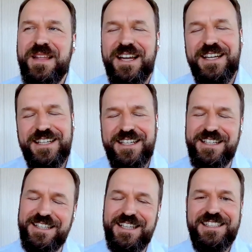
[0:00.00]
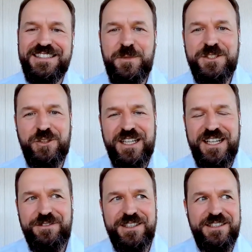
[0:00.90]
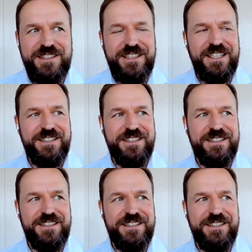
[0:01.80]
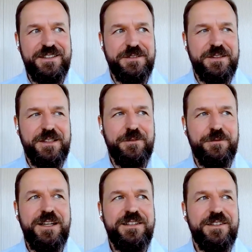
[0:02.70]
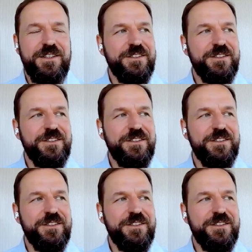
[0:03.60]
In the last episode, I had a friend